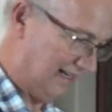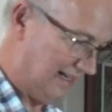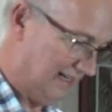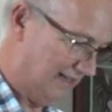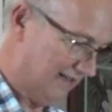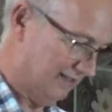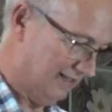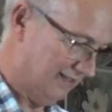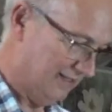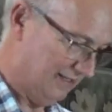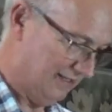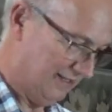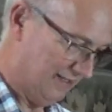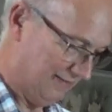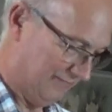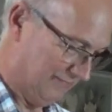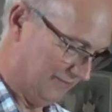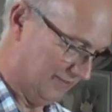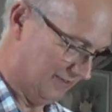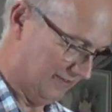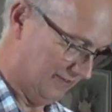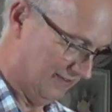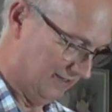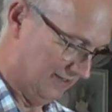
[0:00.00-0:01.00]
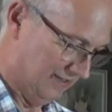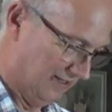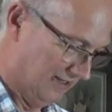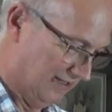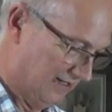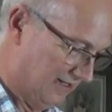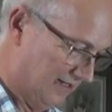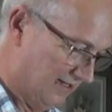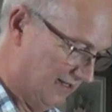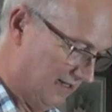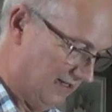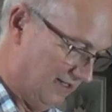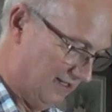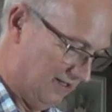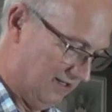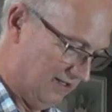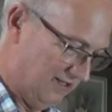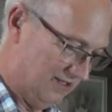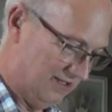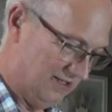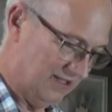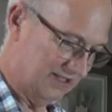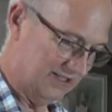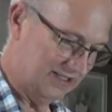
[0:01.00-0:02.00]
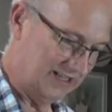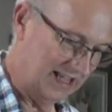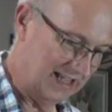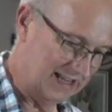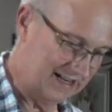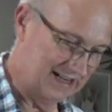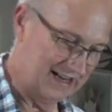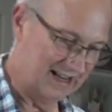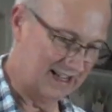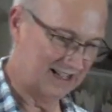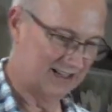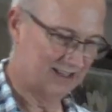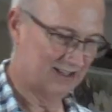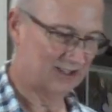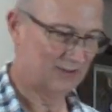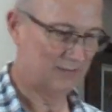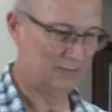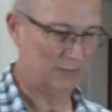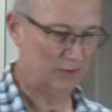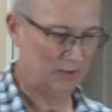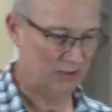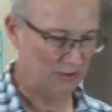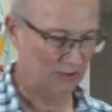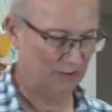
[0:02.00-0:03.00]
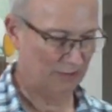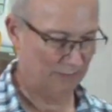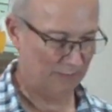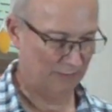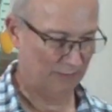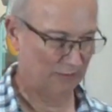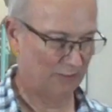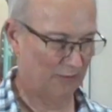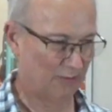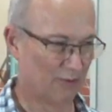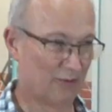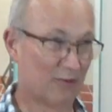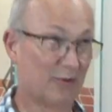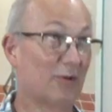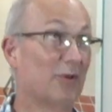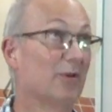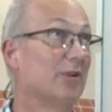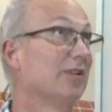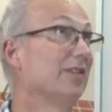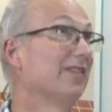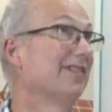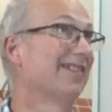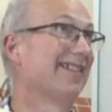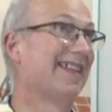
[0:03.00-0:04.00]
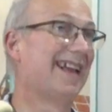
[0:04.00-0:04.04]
out of the oven. Does that not look beautiful, or does